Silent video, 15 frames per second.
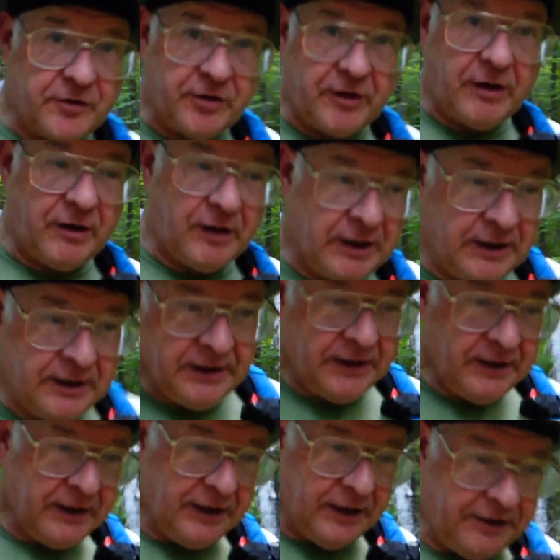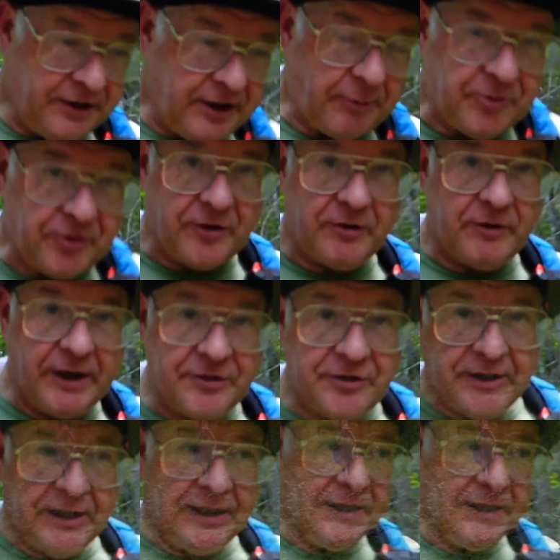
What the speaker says: trail in the opposite direction.